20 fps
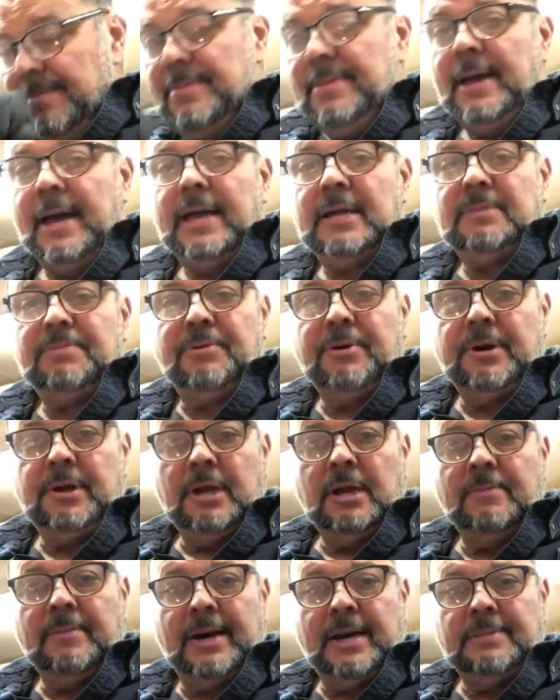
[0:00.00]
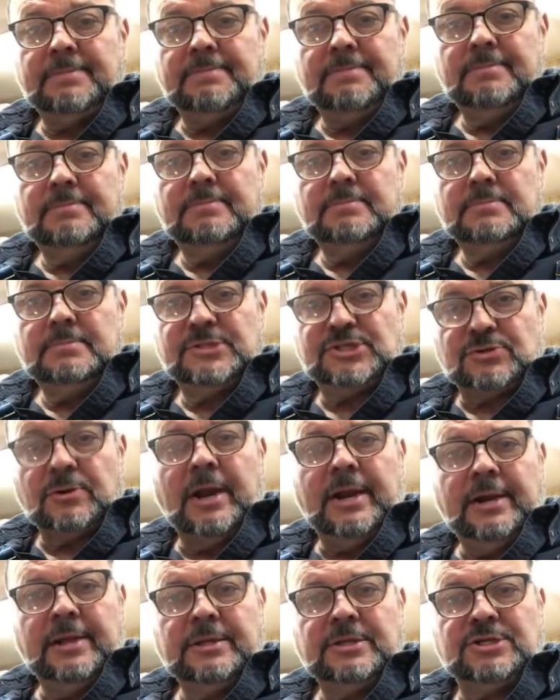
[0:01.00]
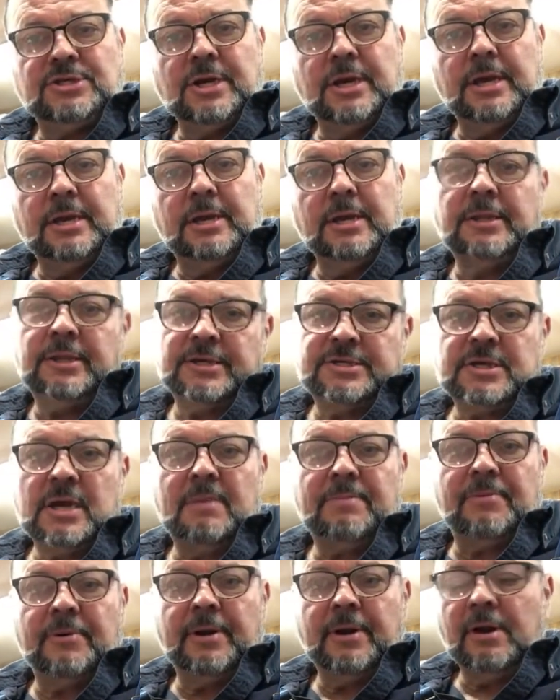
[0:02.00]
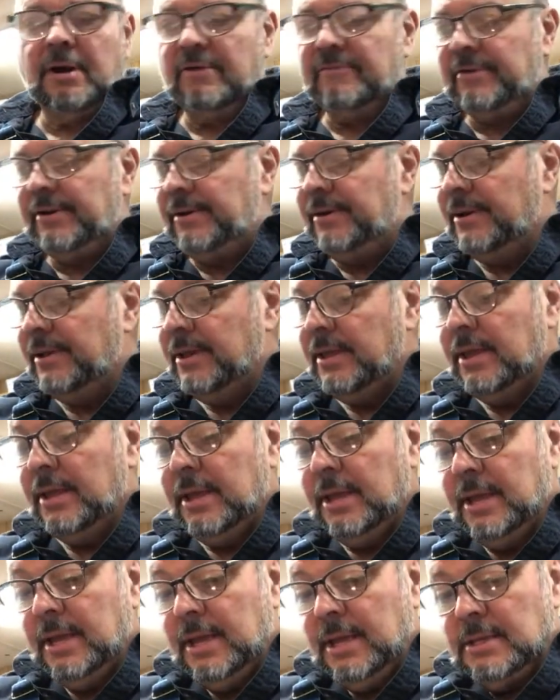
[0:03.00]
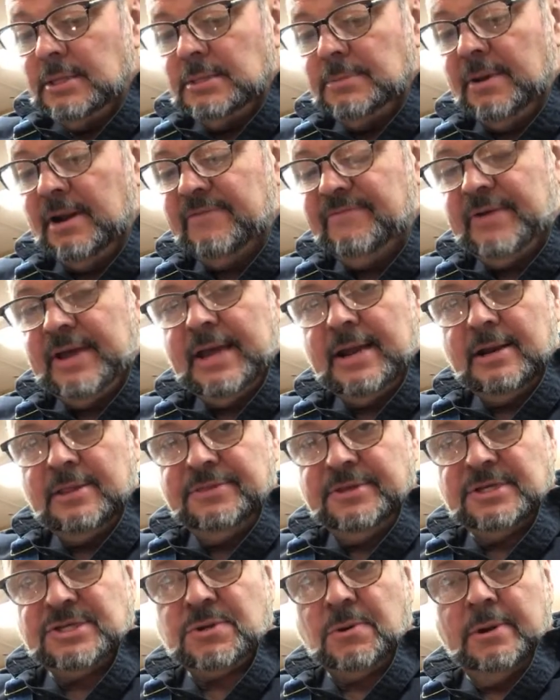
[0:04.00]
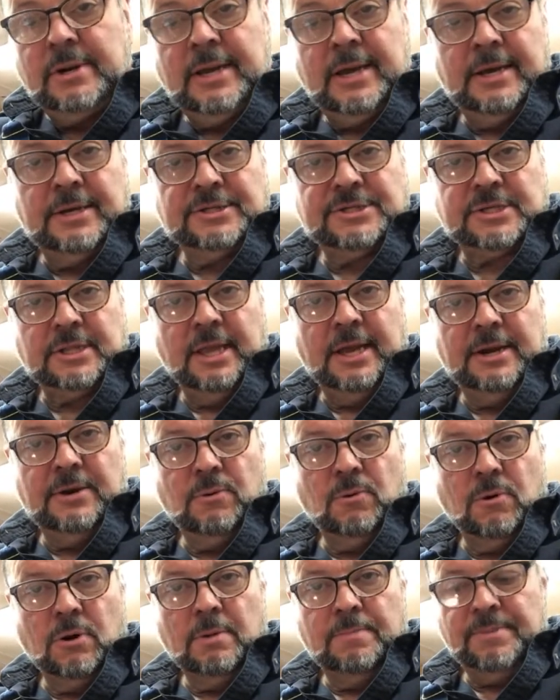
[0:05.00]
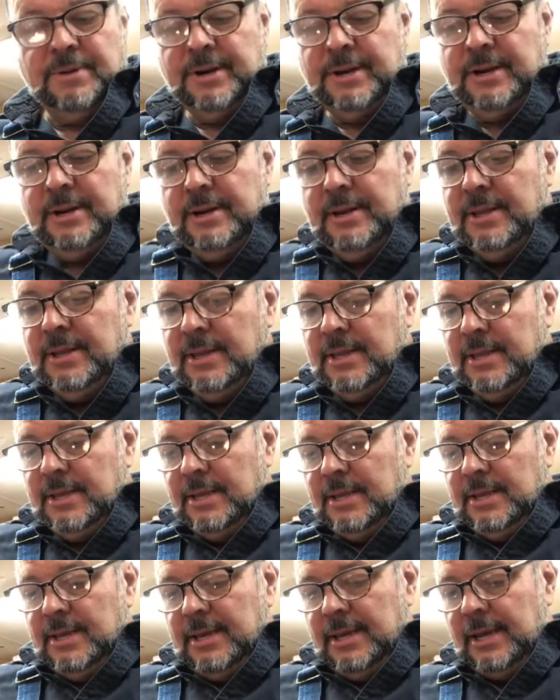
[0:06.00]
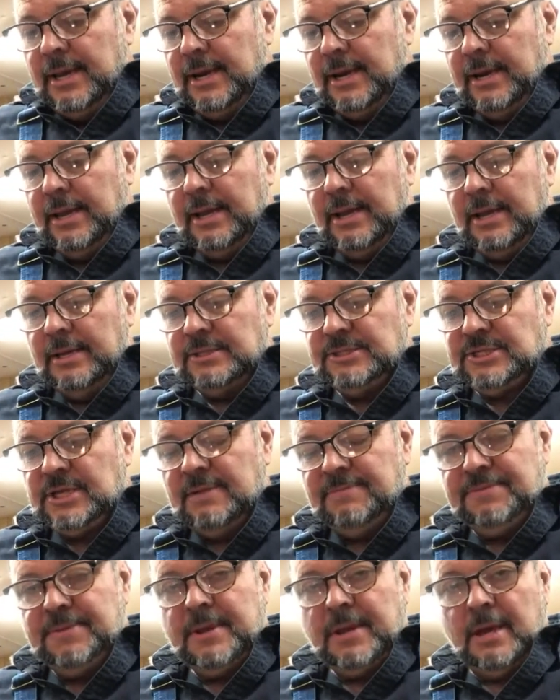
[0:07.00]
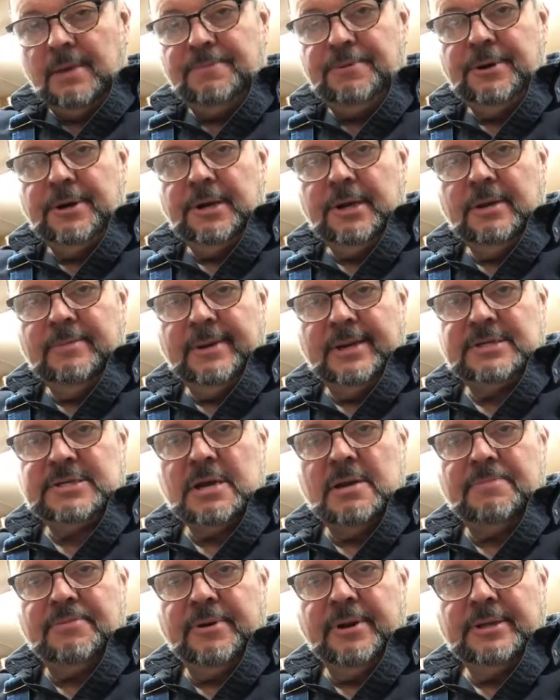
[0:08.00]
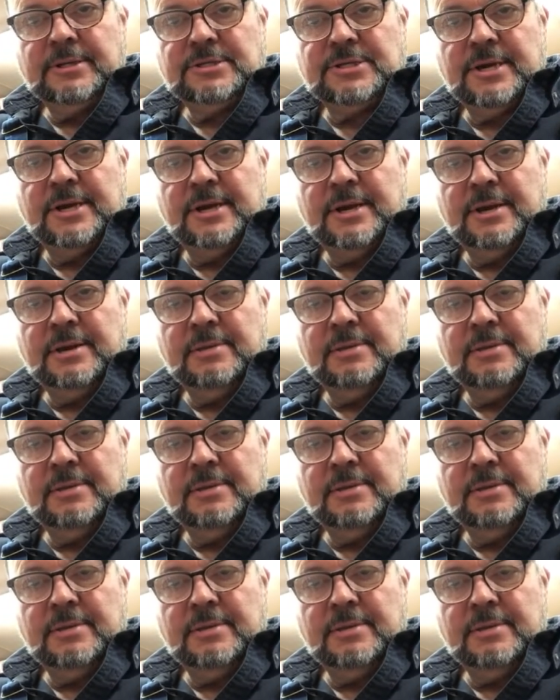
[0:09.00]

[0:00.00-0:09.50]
had to put it in my straightening jig in the tempering oven. Matter of fact, this one had a slight warp in it, and same thing, I put it in my tempering jig,